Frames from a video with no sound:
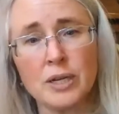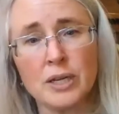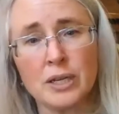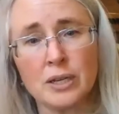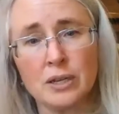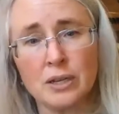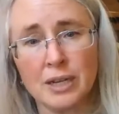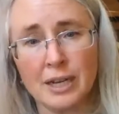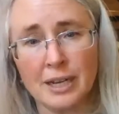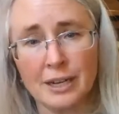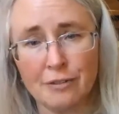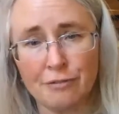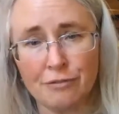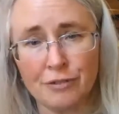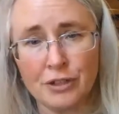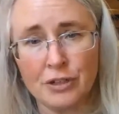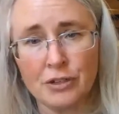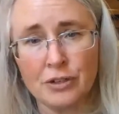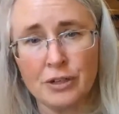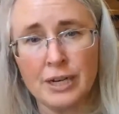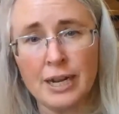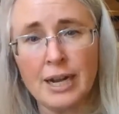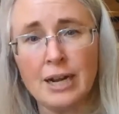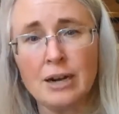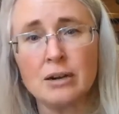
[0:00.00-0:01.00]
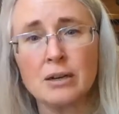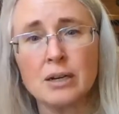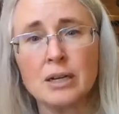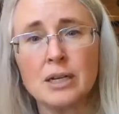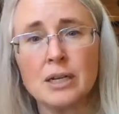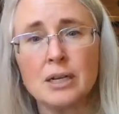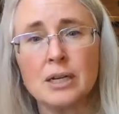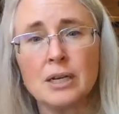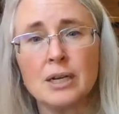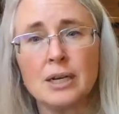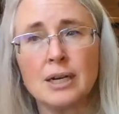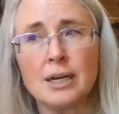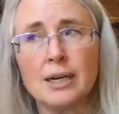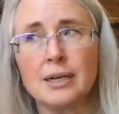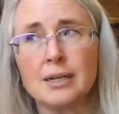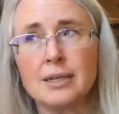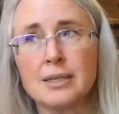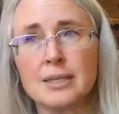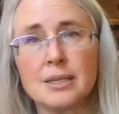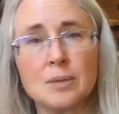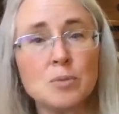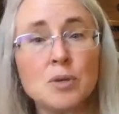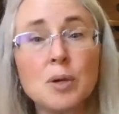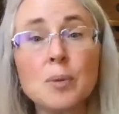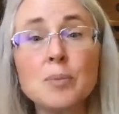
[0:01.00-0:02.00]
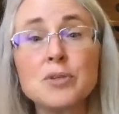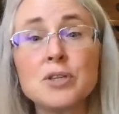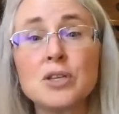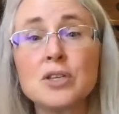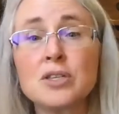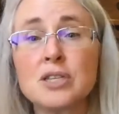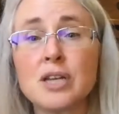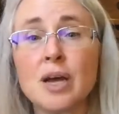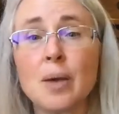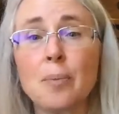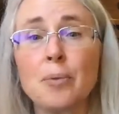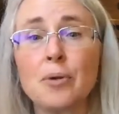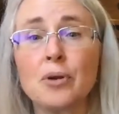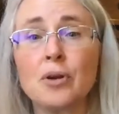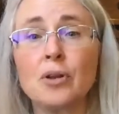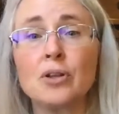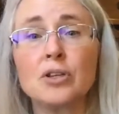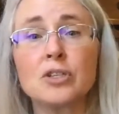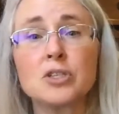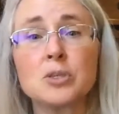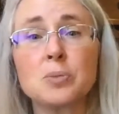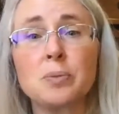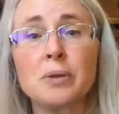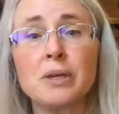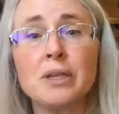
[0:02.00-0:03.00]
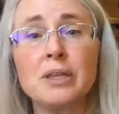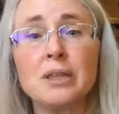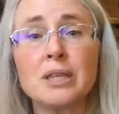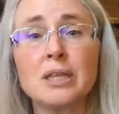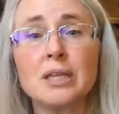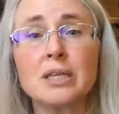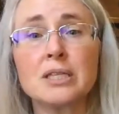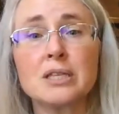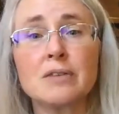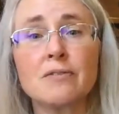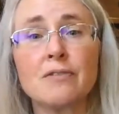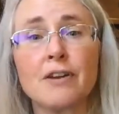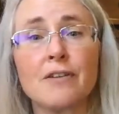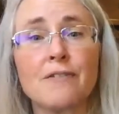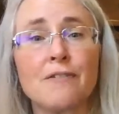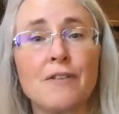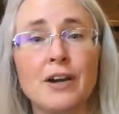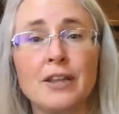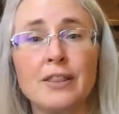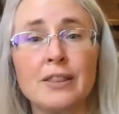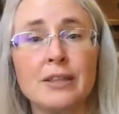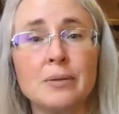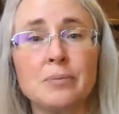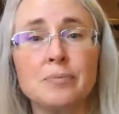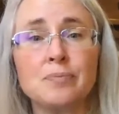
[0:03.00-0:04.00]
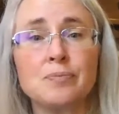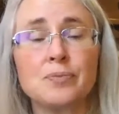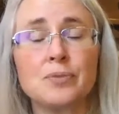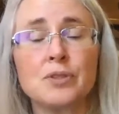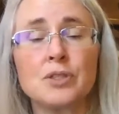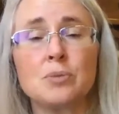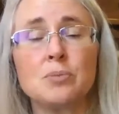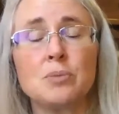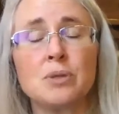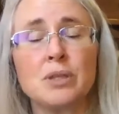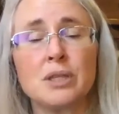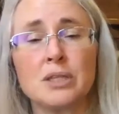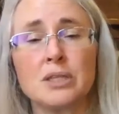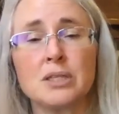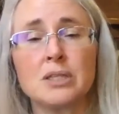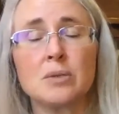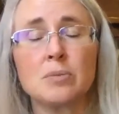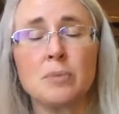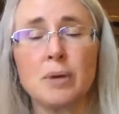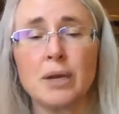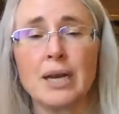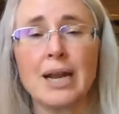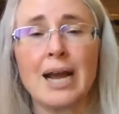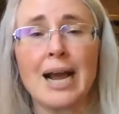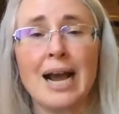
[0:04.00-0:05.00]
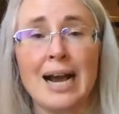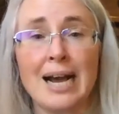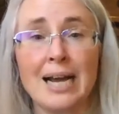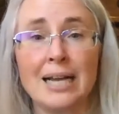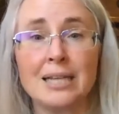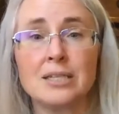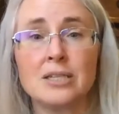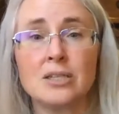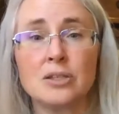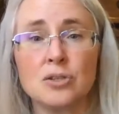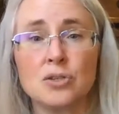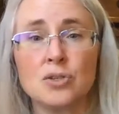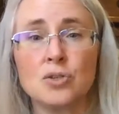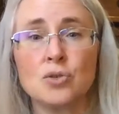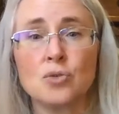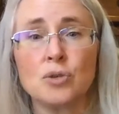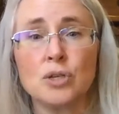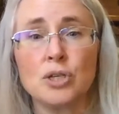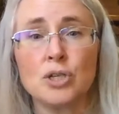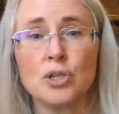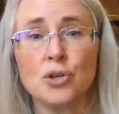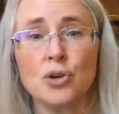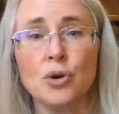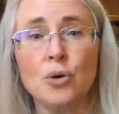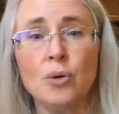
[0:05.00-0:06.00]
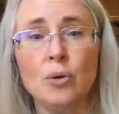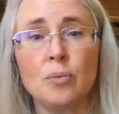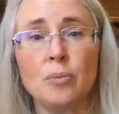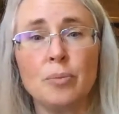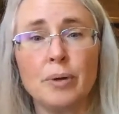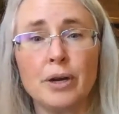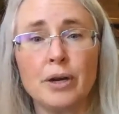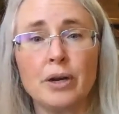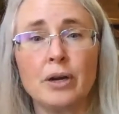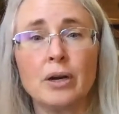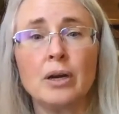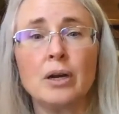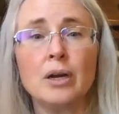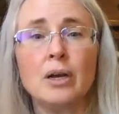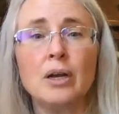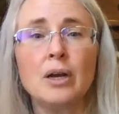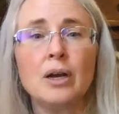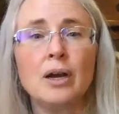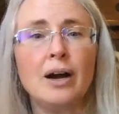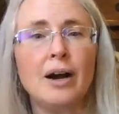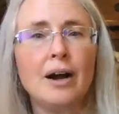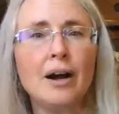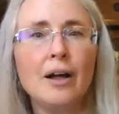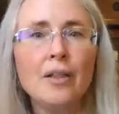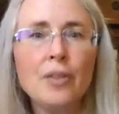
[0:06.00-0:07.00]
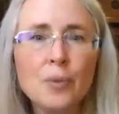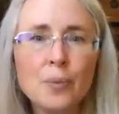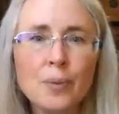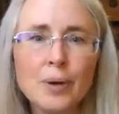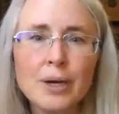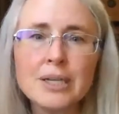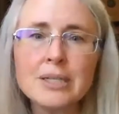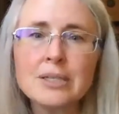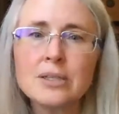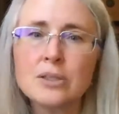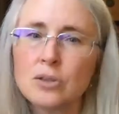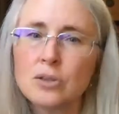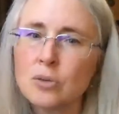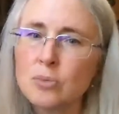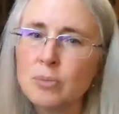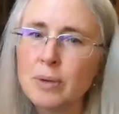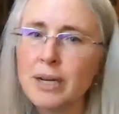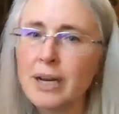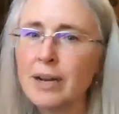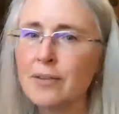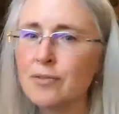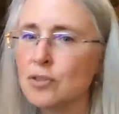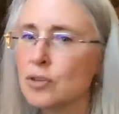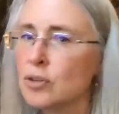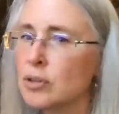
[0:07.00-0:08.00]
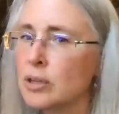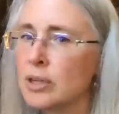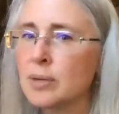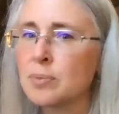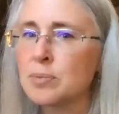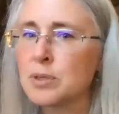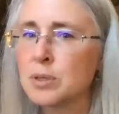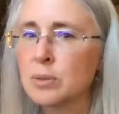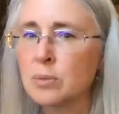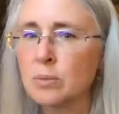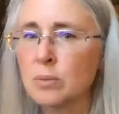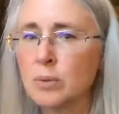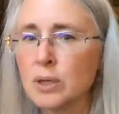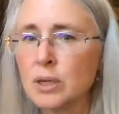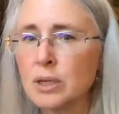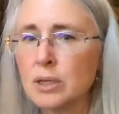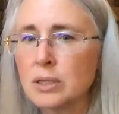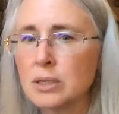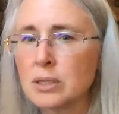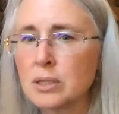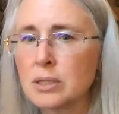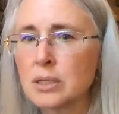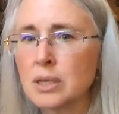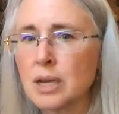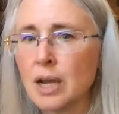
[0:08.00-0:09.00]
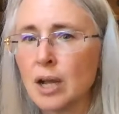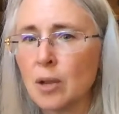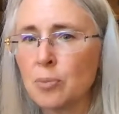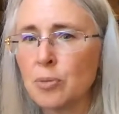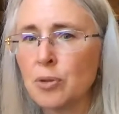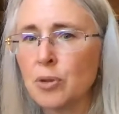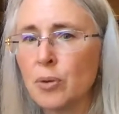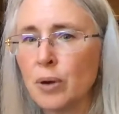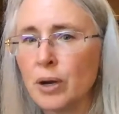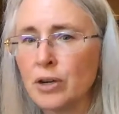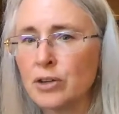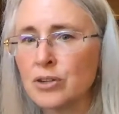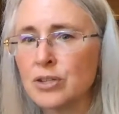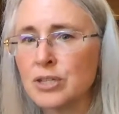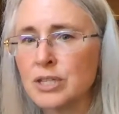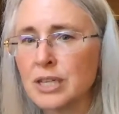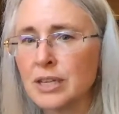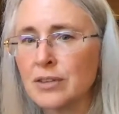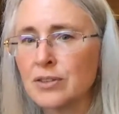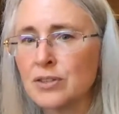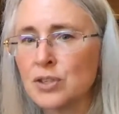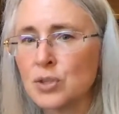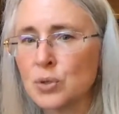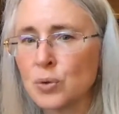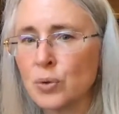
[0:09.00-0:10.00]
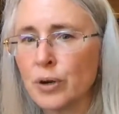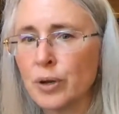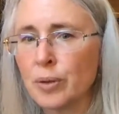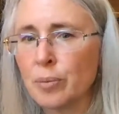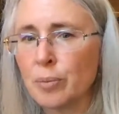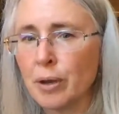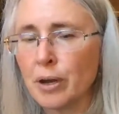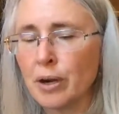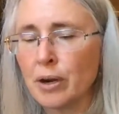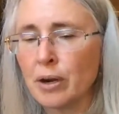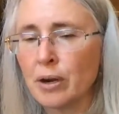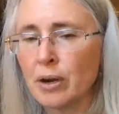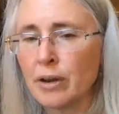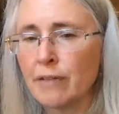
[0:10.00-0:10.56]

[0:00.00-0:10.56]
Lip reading: Can you kind of figure it out? Sometimes I'll stop and I'll explain things if I find them to be things that might add to the story to know them better. Otherwise, you might have to look up some words to help you understand the story better.